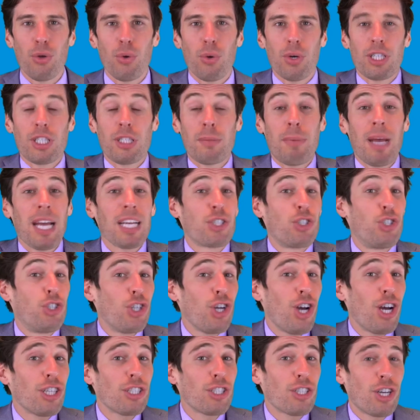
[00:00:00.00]
You expect
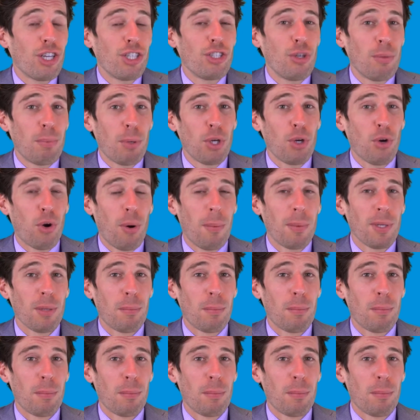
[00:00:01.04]
just because you put your home